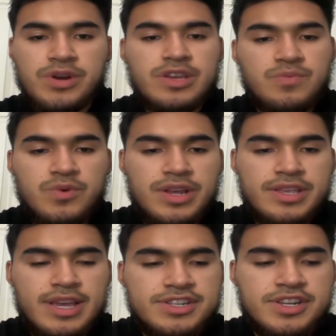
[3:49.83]
bringing more
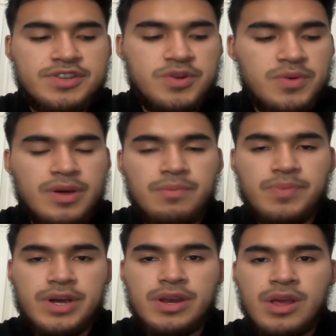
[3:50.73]
attention to them,
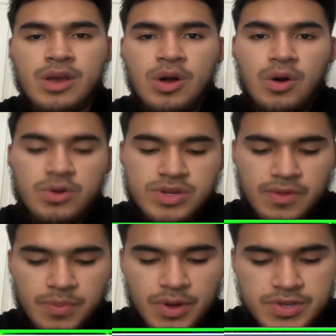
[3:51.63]
but also
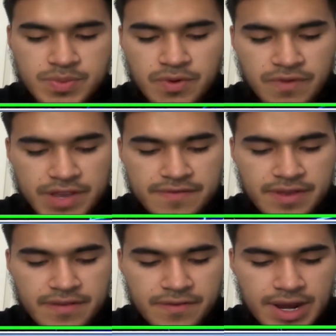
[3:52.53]
the Baltimore
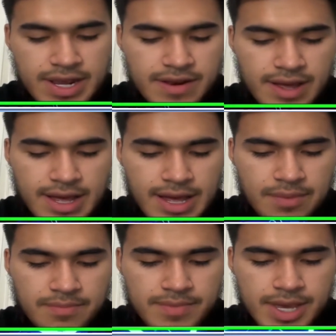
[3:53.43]
Ravens, right?
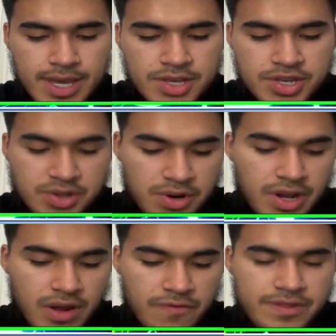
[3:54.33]
Um,
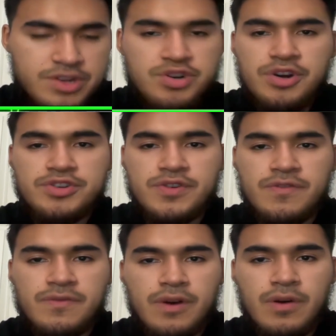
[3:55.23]
starting off with the
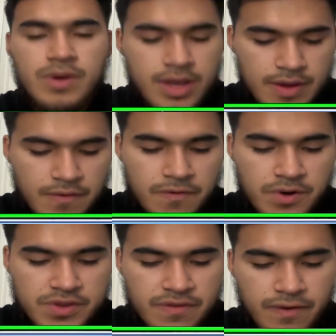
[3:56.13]
Chargers, though,
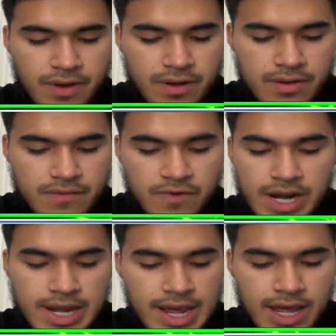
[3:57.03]
first of all,
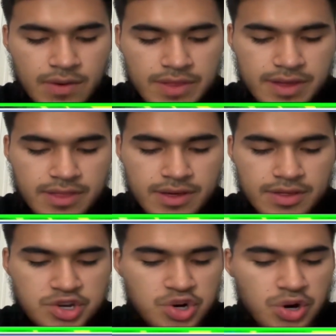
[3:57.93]
right now, I think the
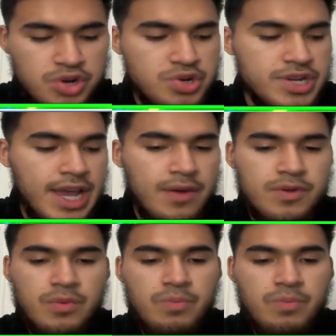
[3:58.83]
the Chargers, how they're